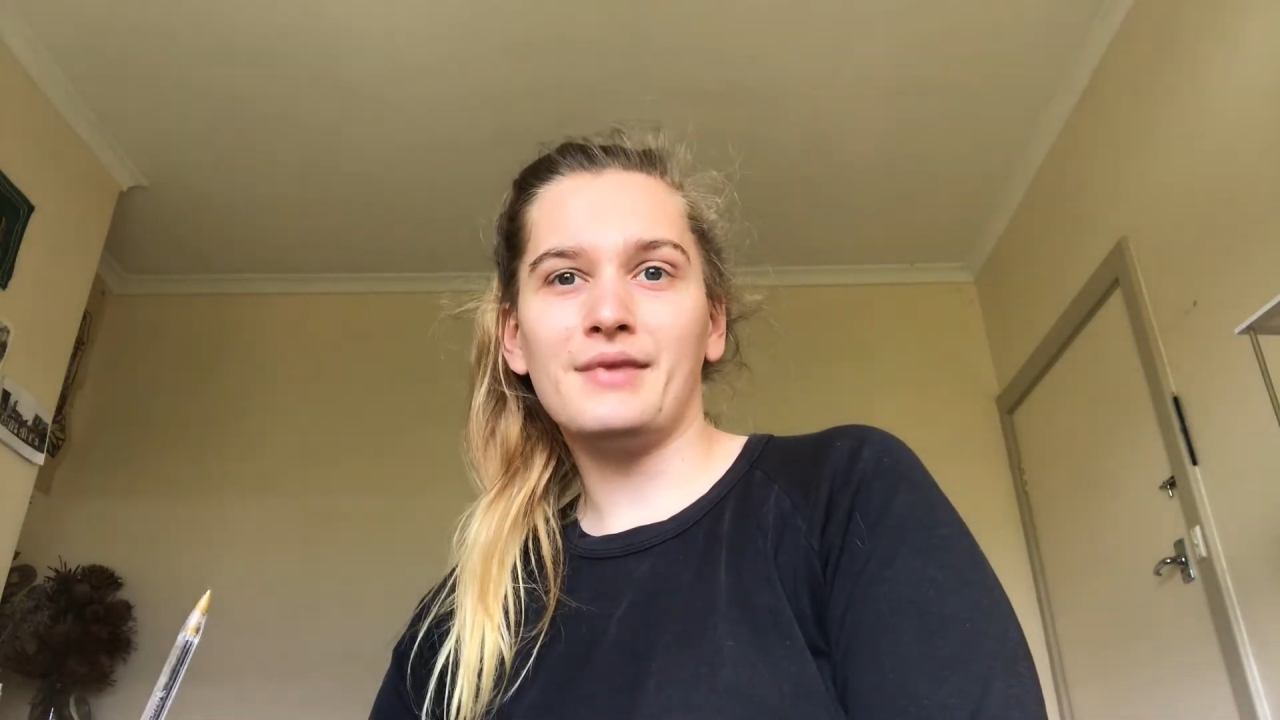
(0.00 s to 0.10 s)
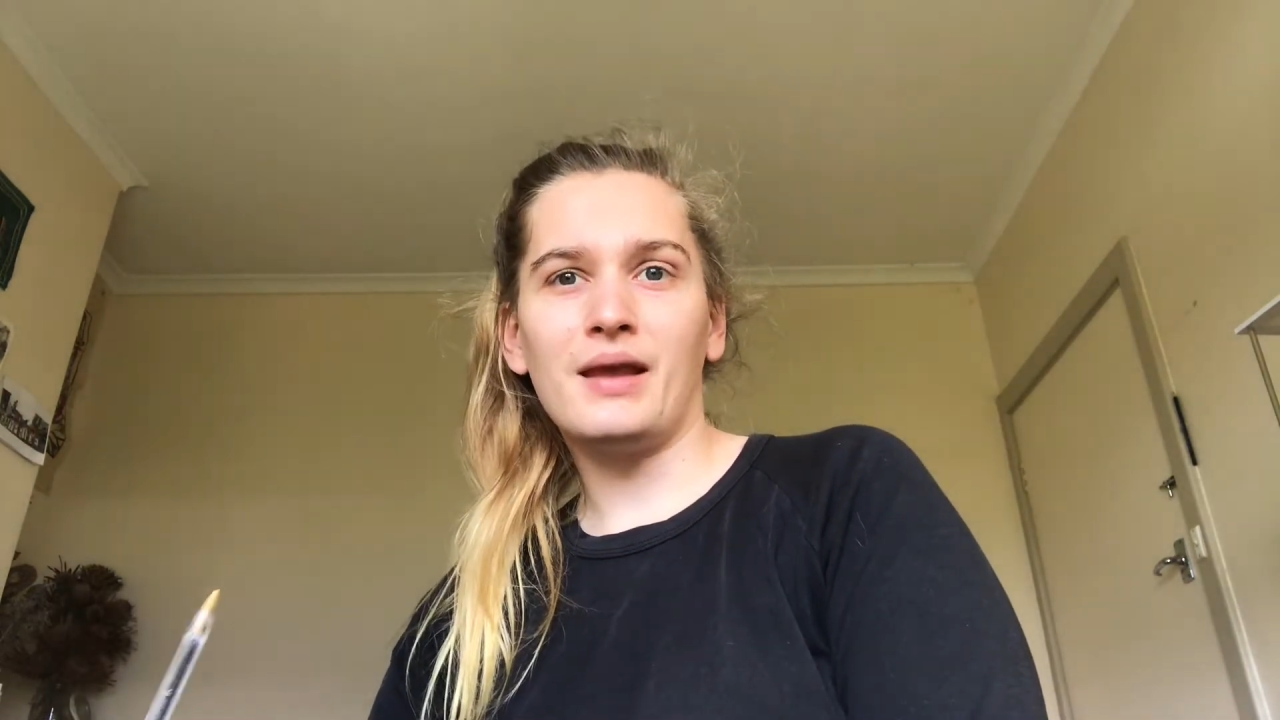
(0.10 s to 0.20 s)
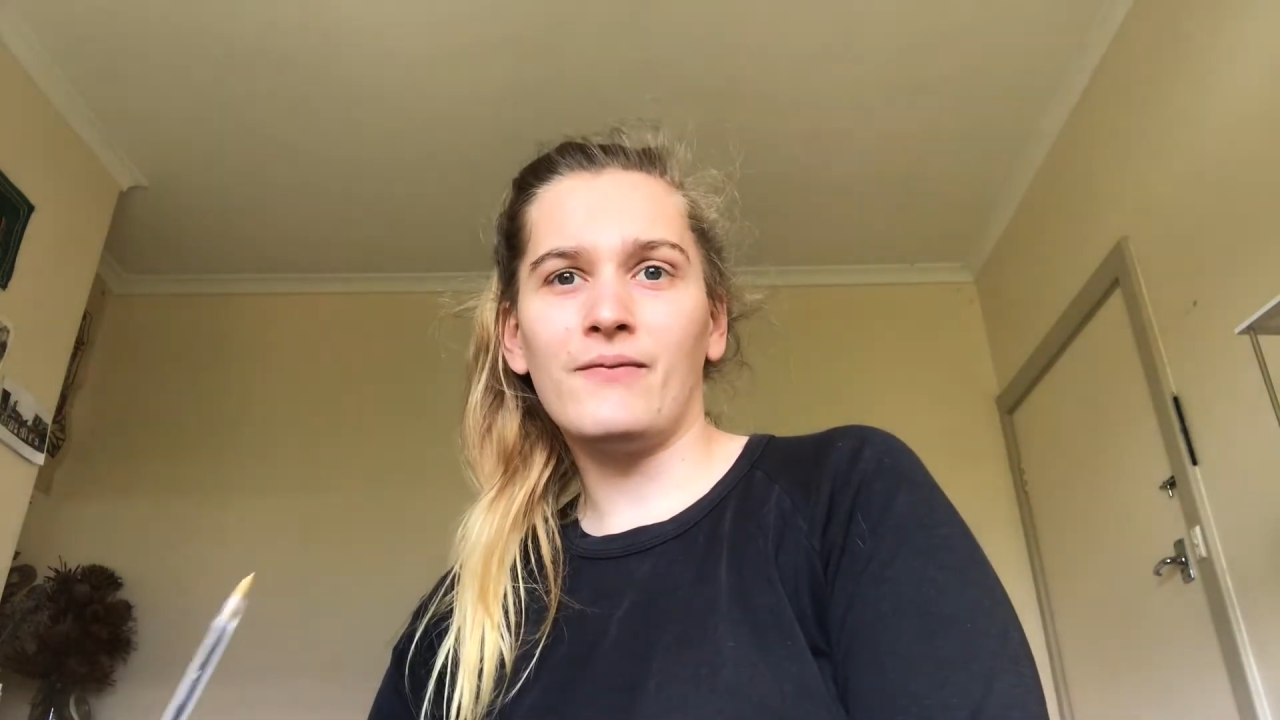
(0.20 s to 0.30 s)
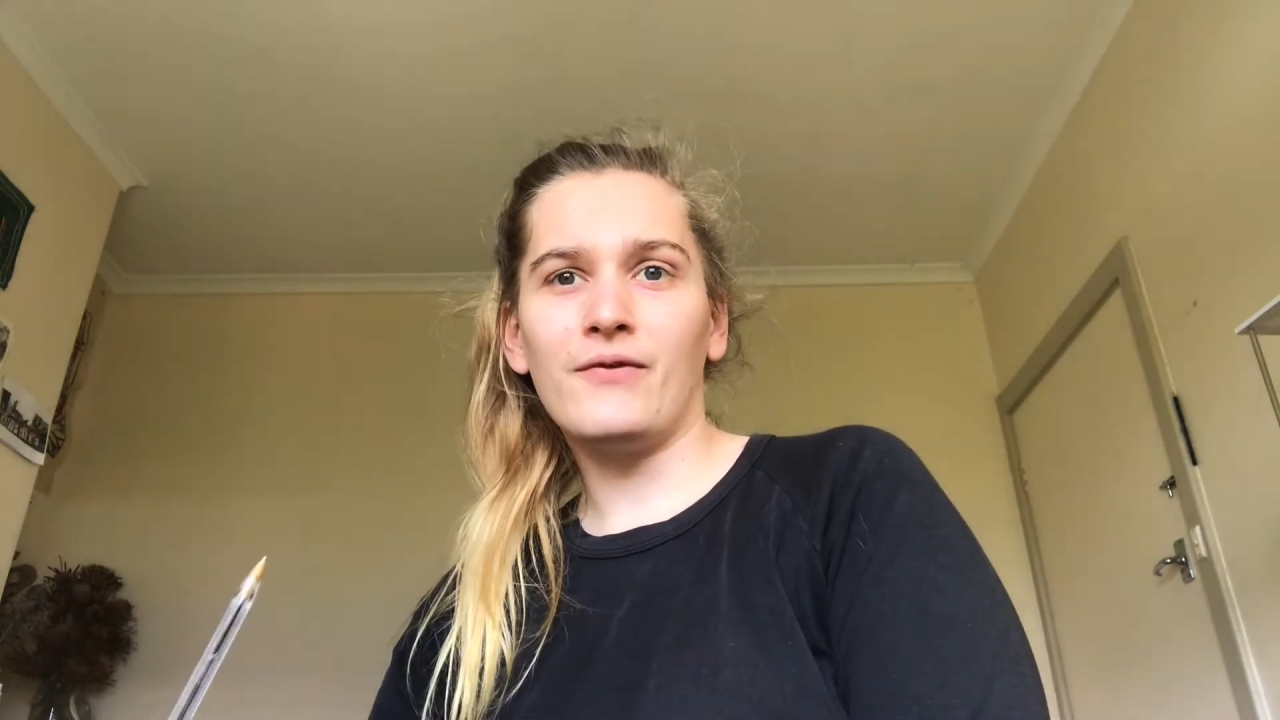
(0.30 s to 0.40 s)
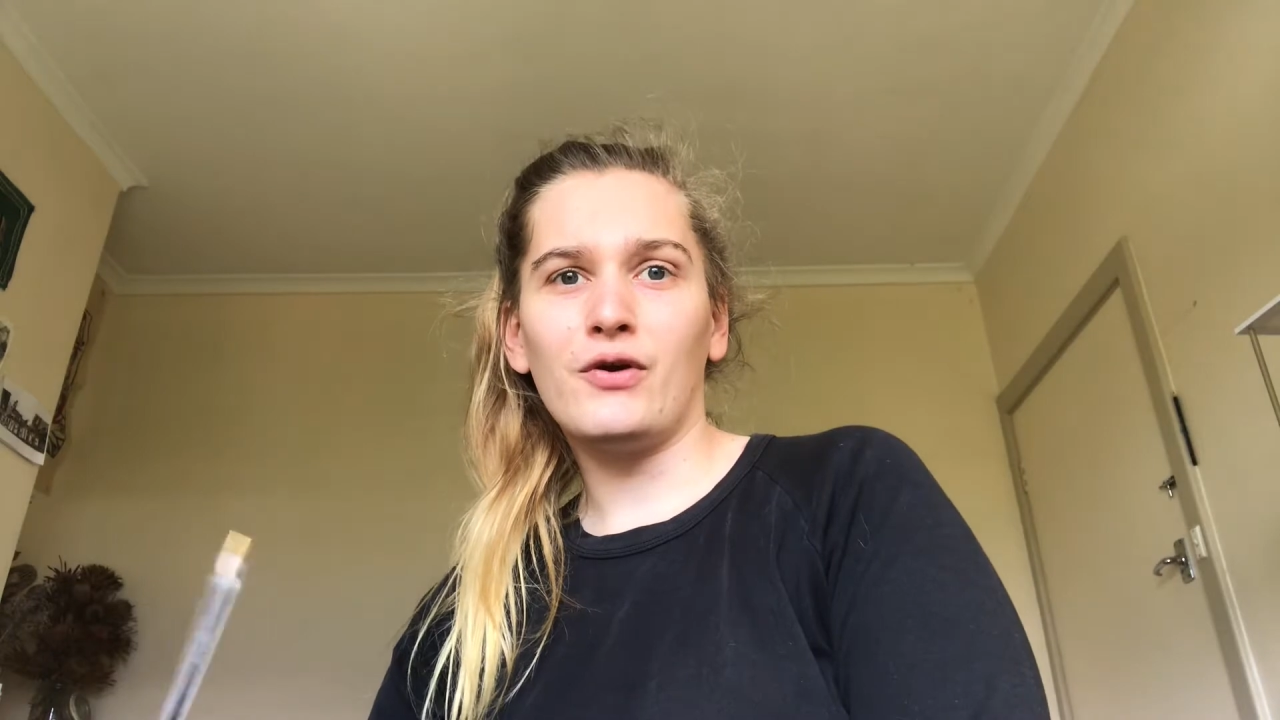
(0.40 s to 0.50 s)

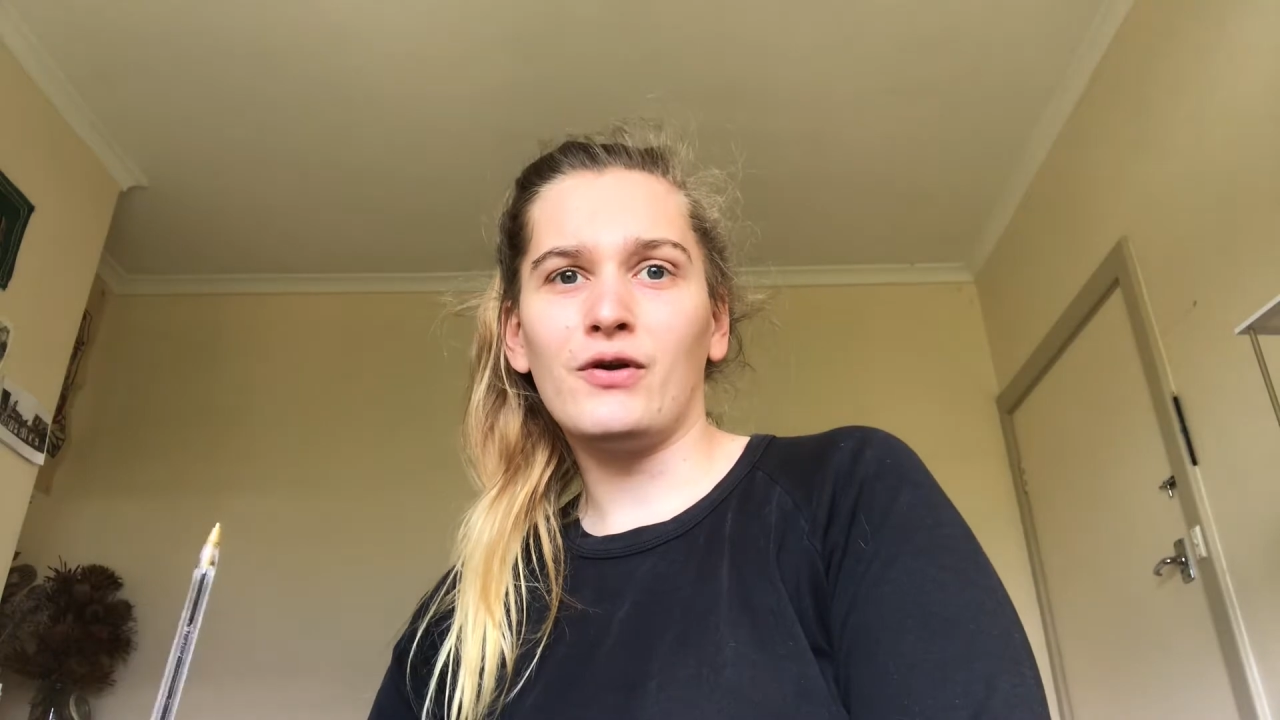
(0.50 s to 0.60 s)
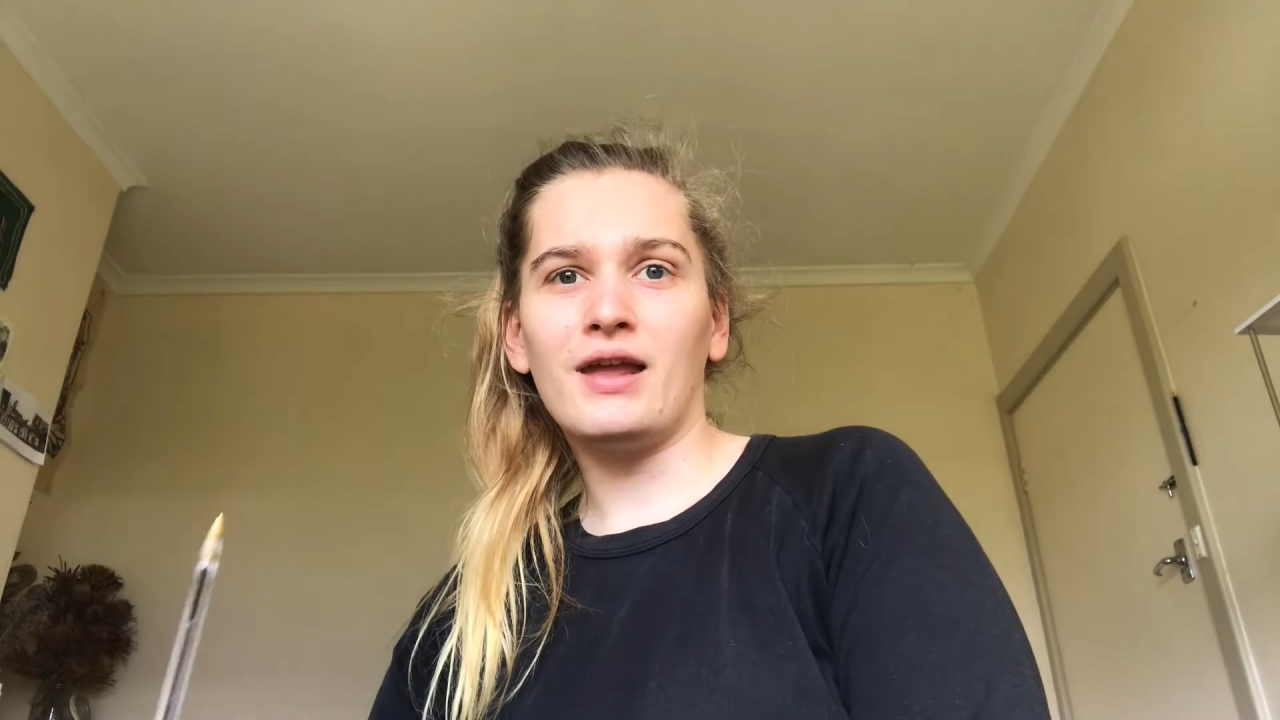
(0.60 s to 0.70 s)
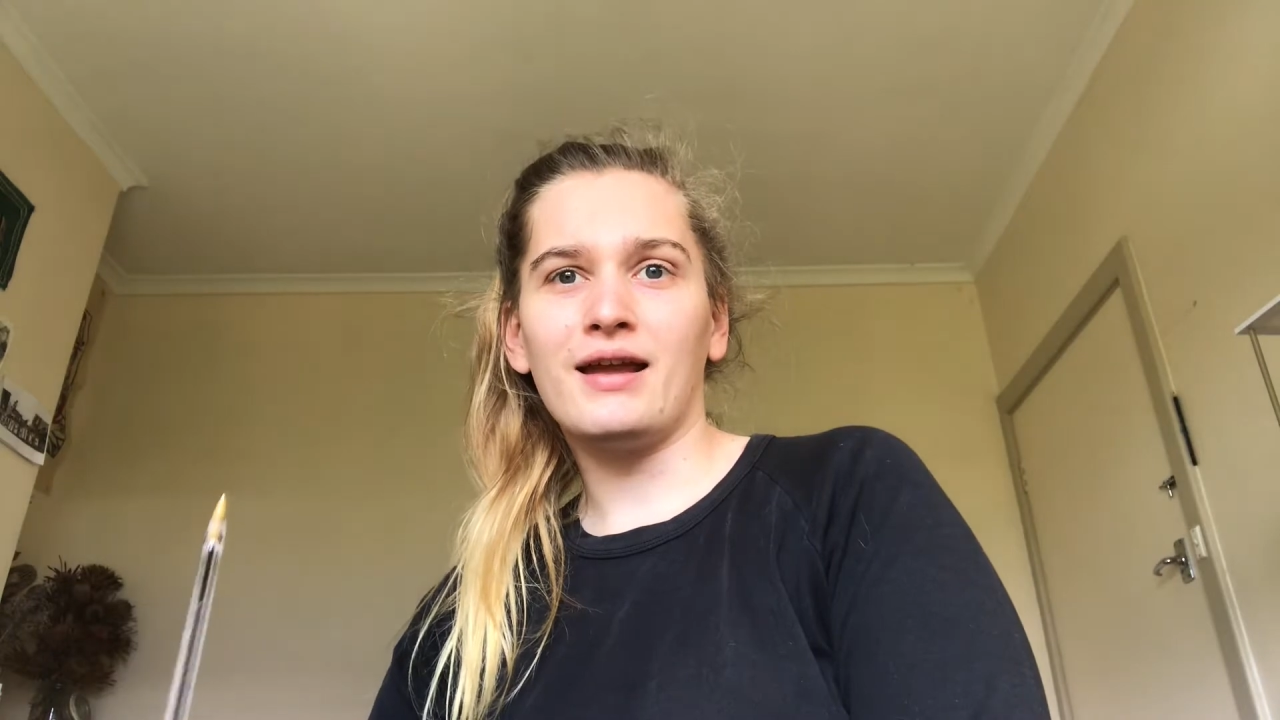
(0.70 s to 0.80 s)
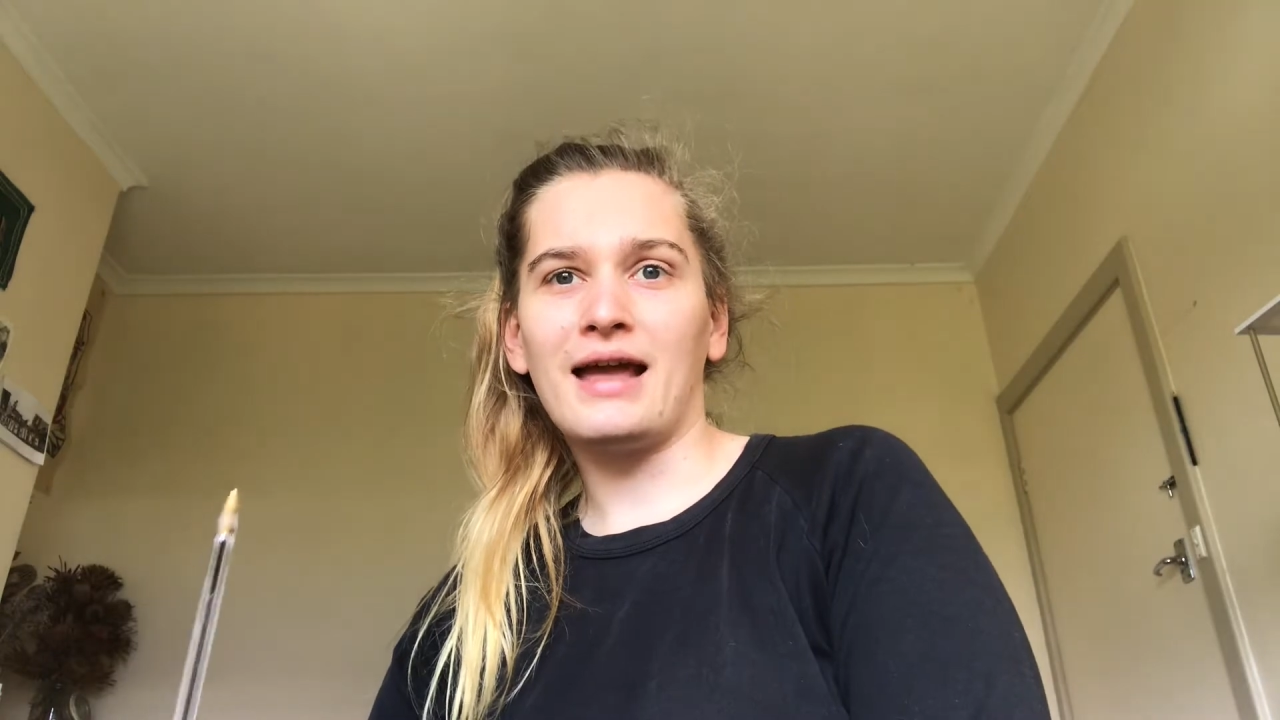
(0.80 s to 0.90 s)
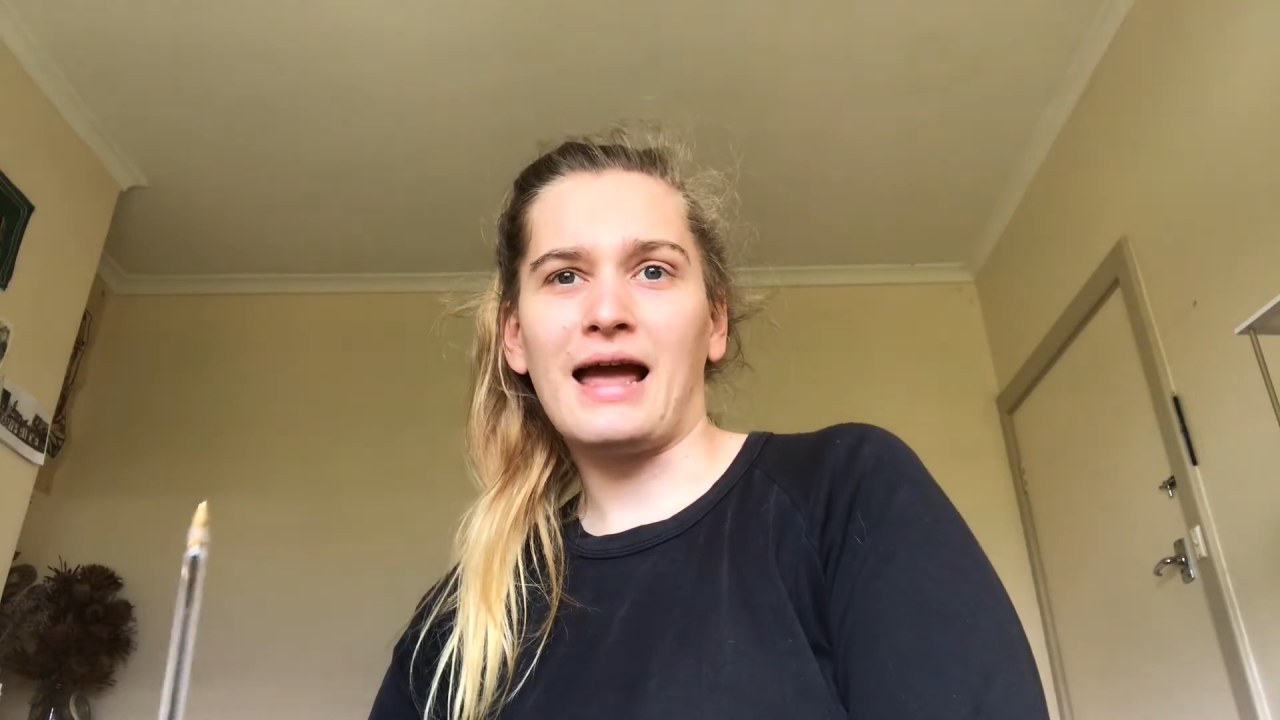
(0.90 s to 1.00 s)
info,
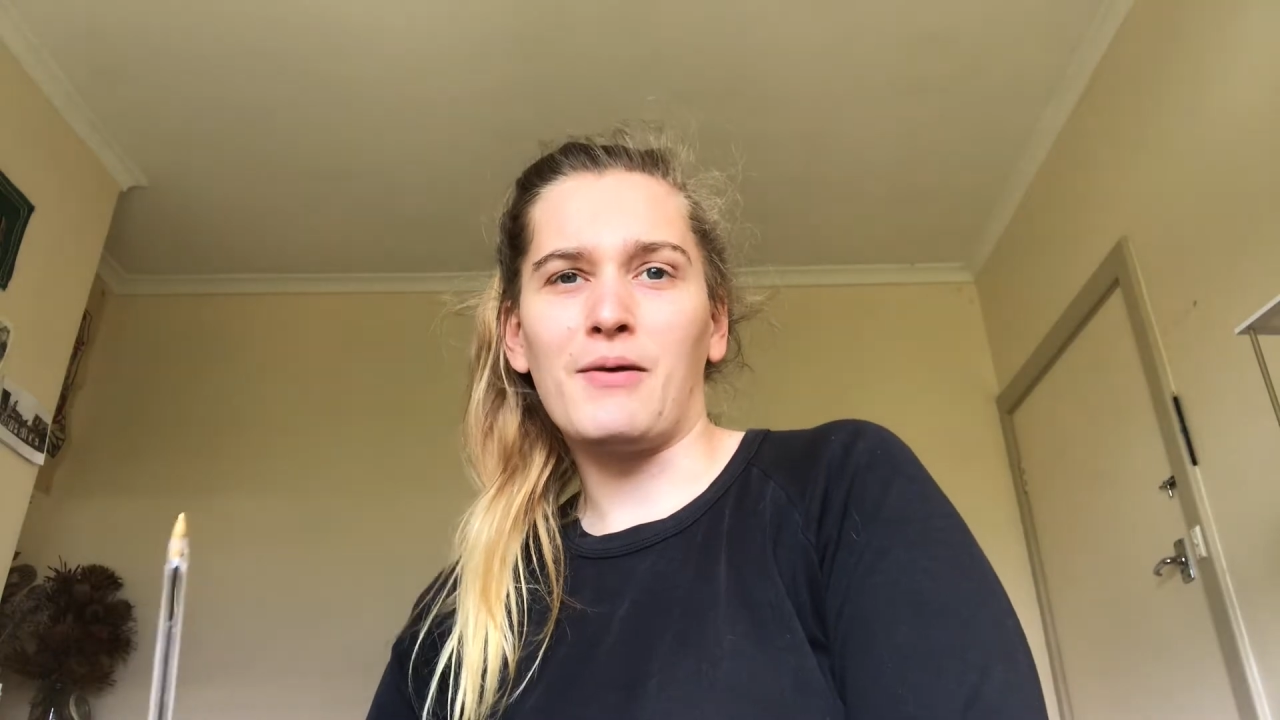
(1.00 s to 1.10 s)
like how